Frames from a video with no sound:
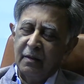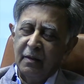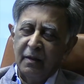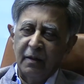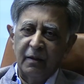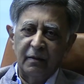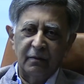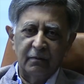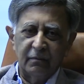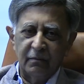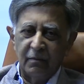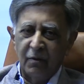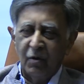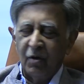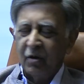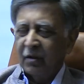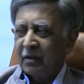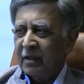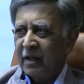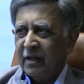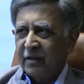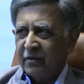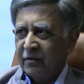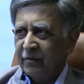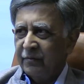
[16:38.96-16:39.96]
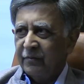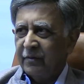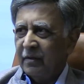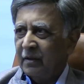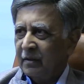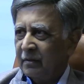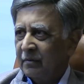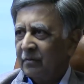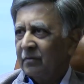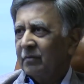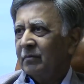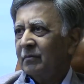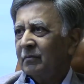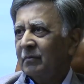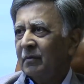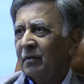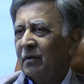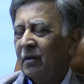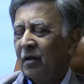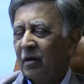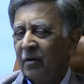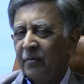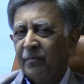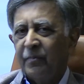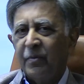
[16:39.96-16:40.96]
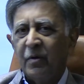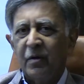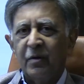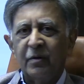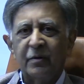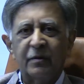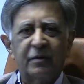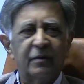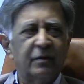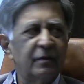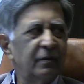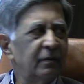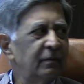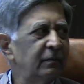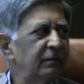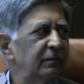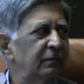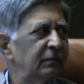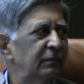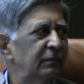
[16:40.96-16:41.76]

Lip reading: and all kinds of things, a lot of products.